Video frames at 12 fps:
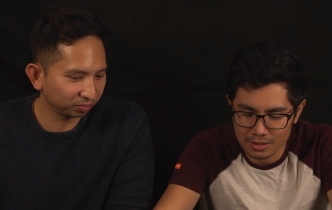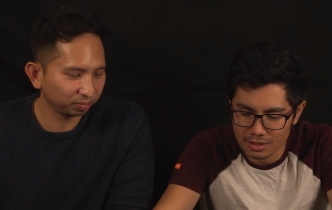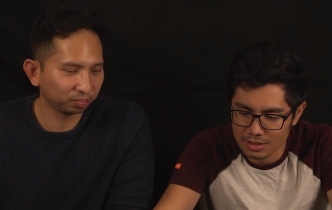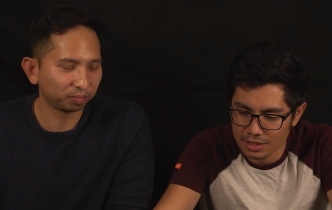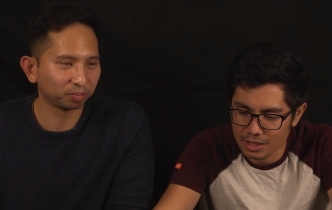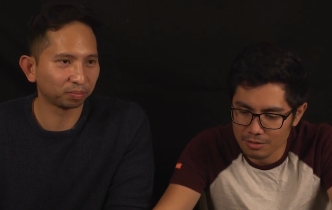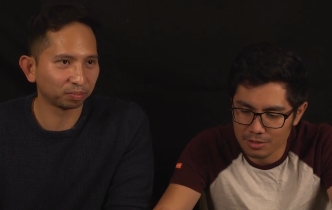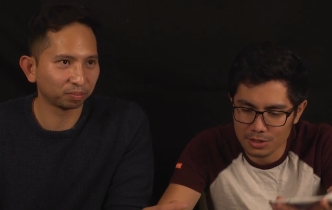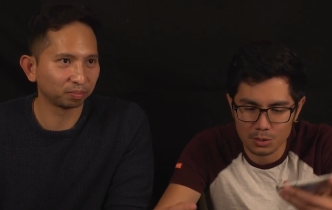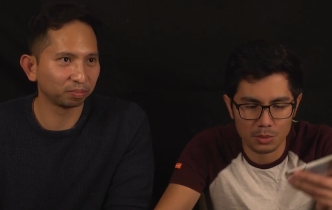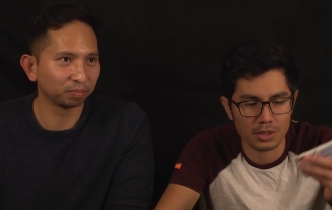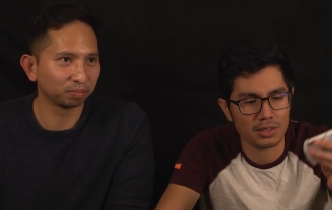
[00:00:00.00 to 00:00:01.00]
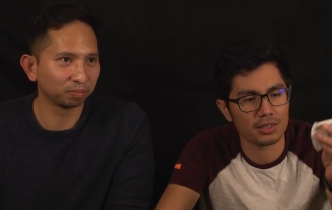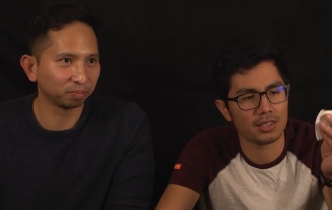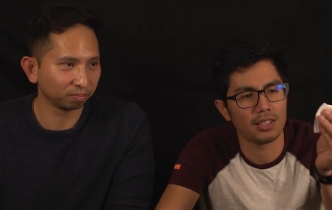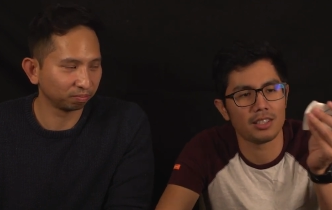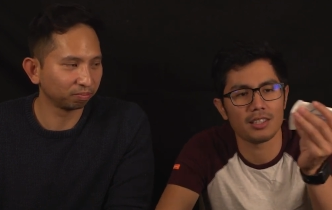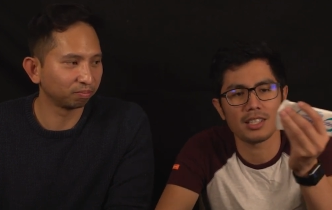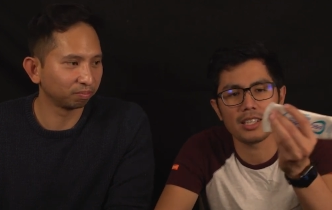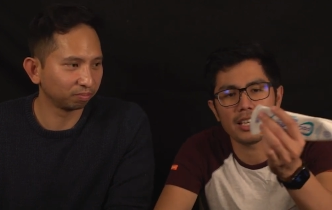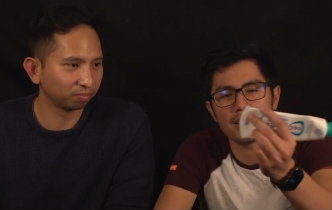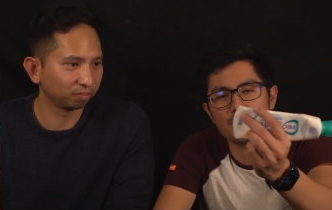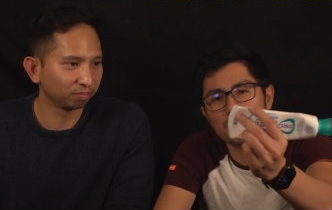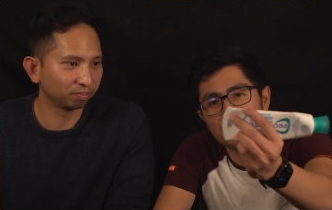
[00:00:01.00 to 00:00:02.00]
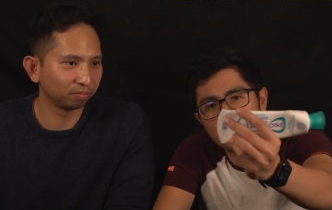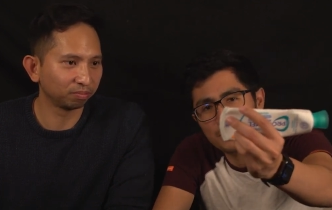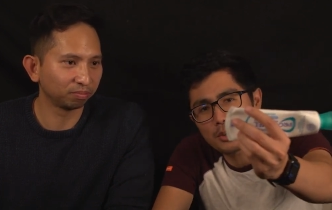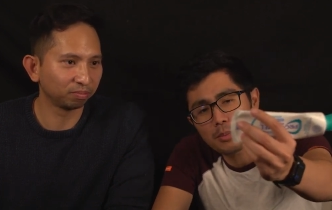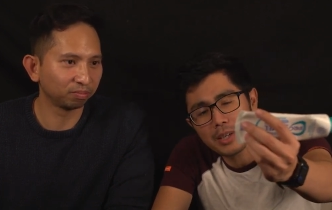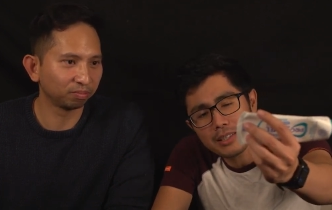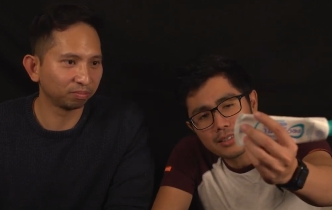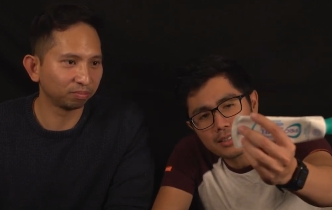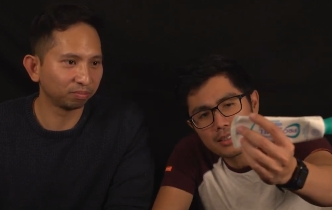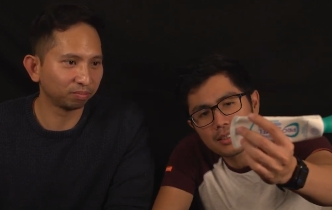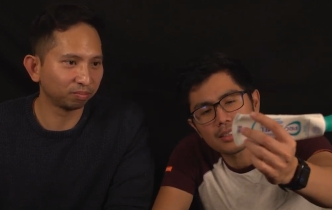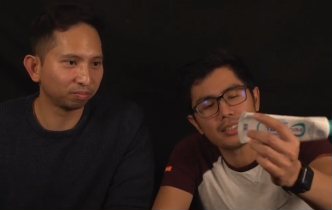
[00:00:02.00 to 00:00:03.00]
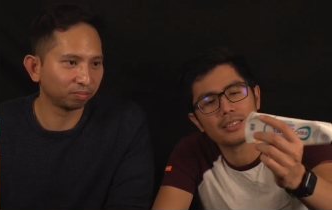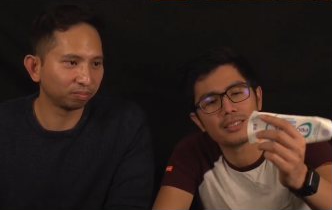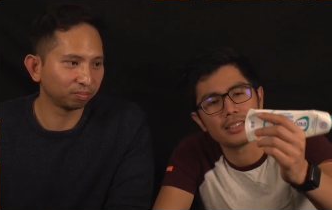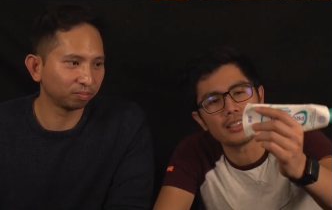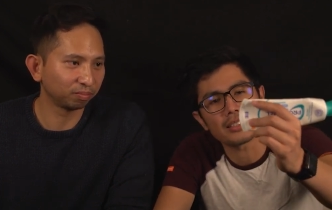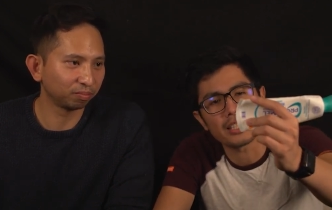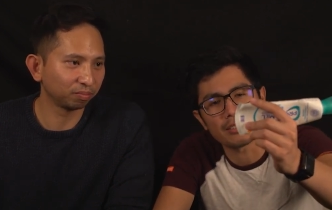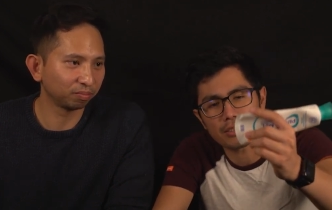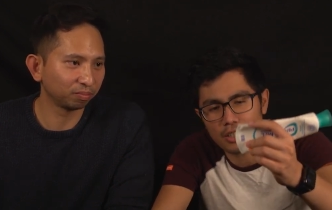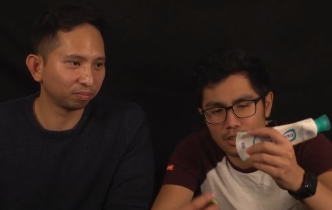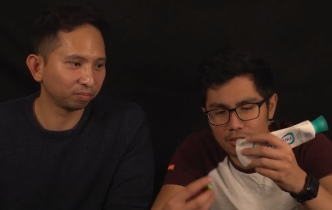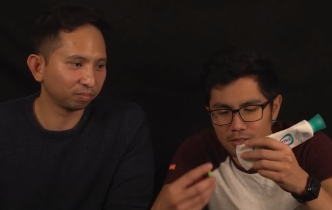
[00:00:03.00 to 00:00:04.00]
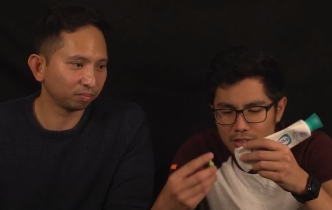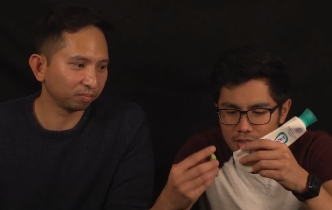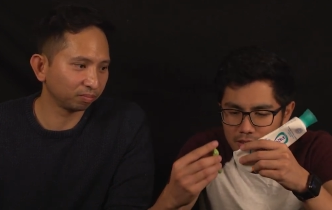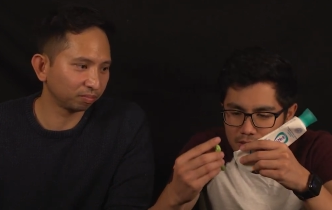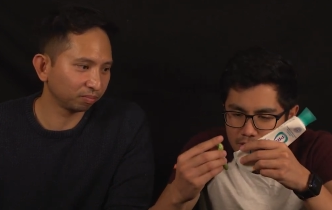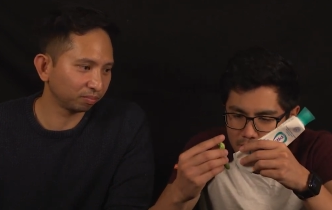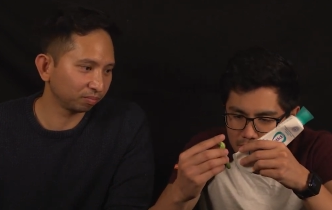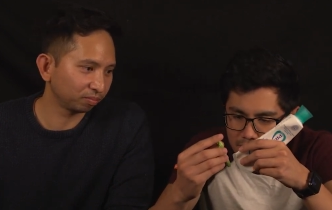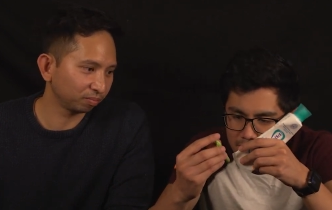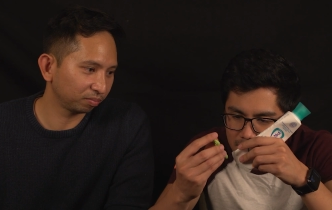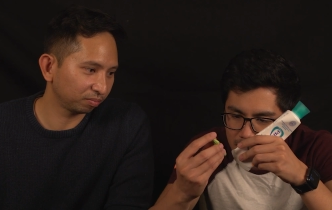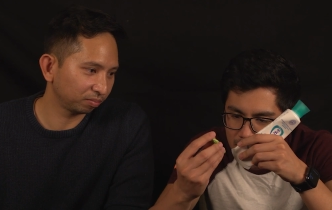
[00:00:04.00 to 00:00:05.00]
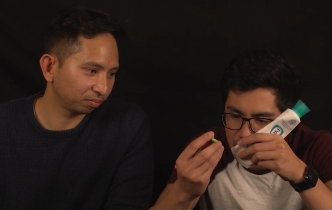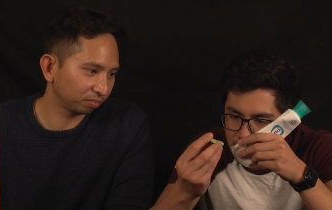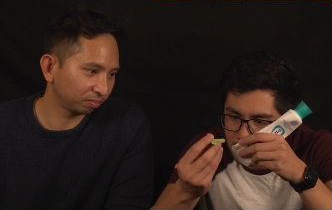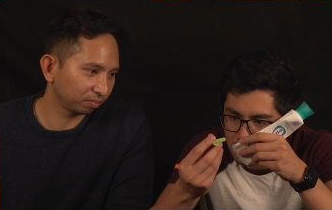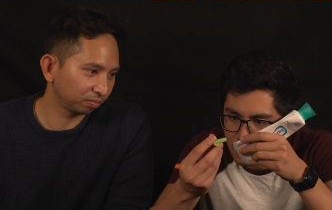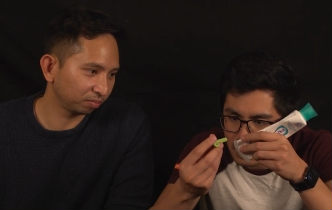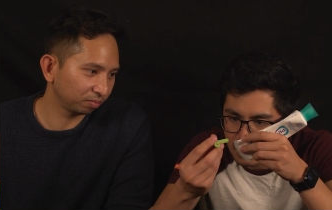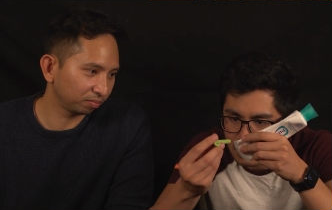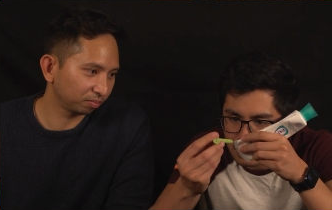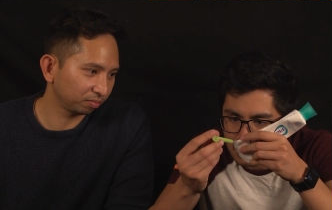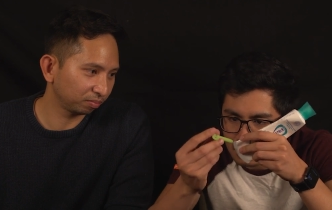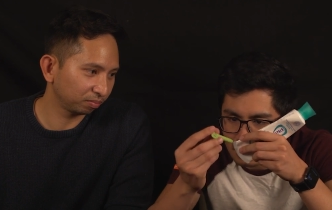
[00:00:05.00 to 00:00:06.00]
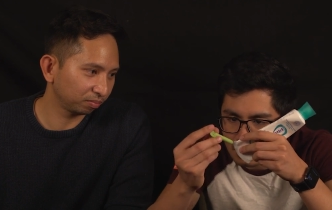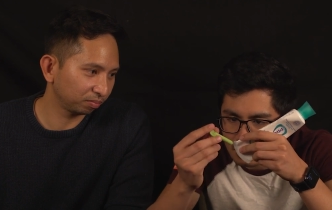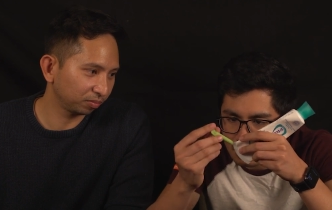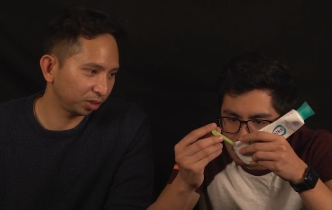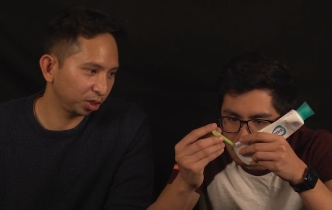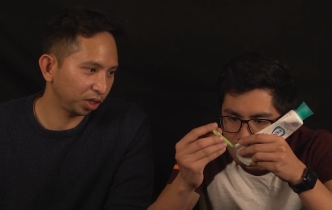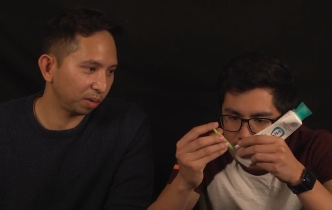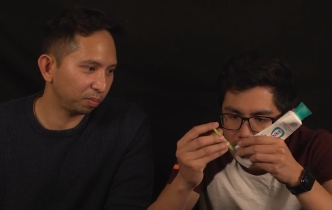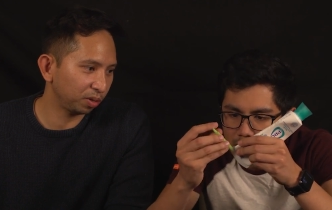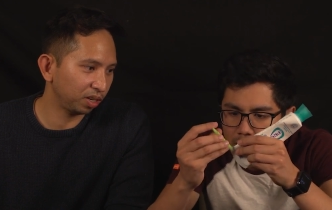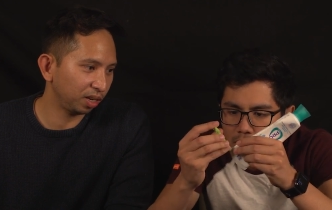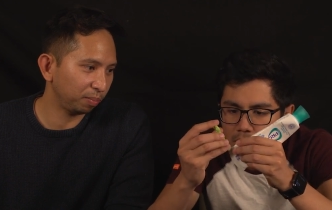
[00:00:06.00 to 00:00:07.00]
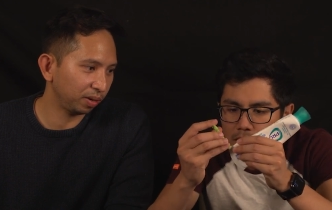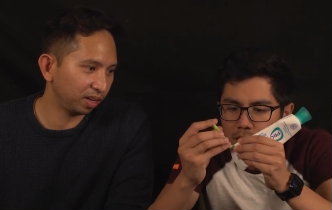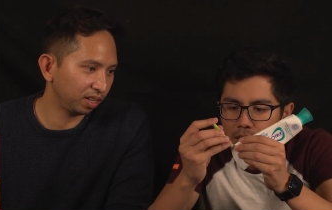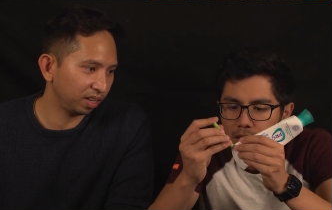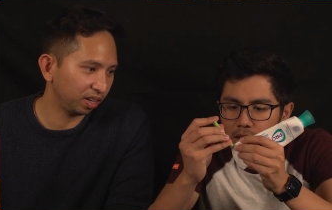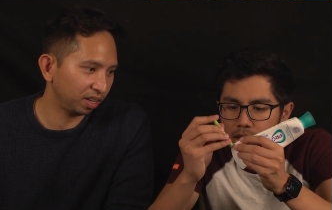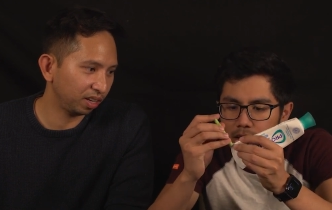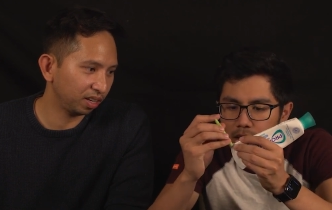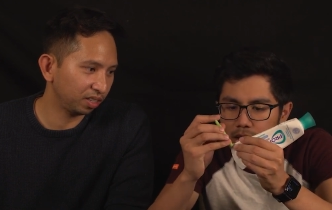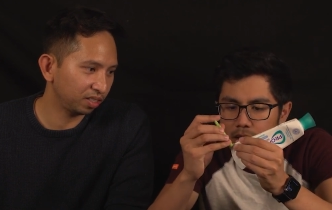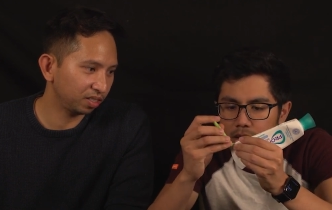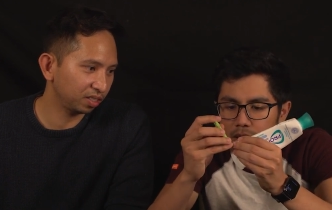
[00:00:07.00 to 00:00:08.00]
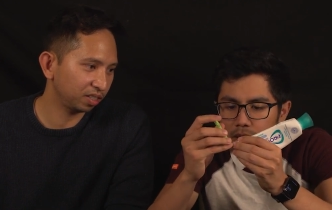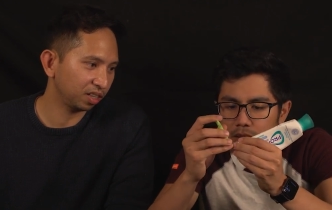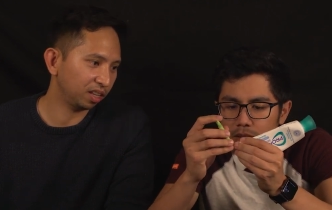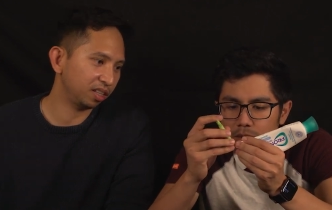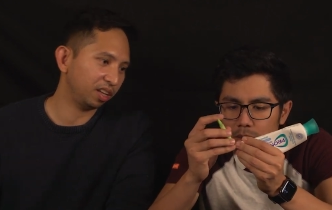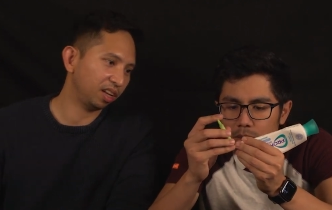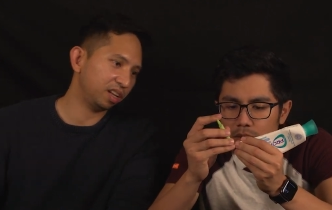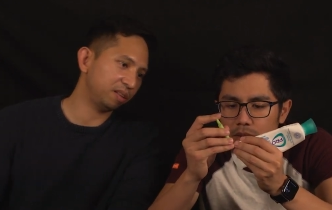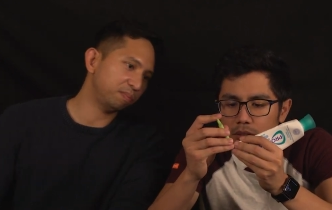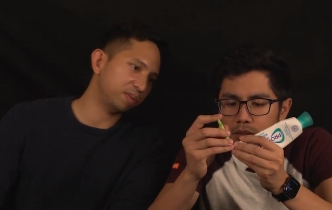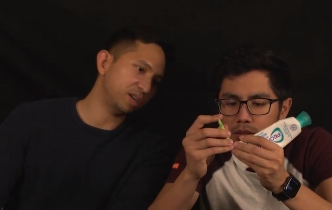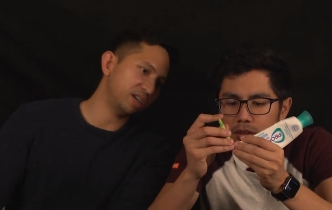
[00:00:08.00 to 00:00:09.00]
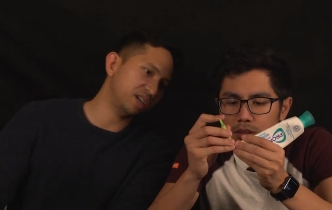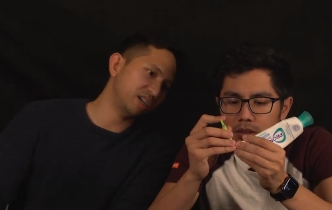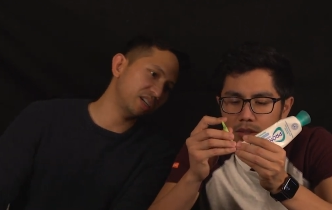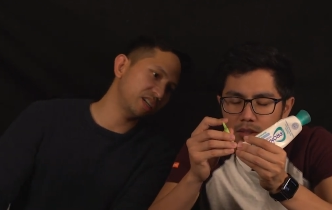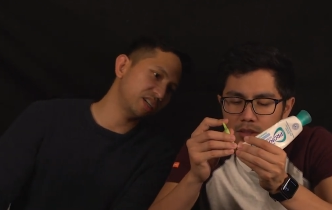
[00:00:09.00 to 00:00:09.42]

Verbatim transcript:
Speaker 1: to see if this works. The edge of the toothpaste is kind of curved, so let's see how
Speaker 2: well. So you have to clip it at the edge, at the end part.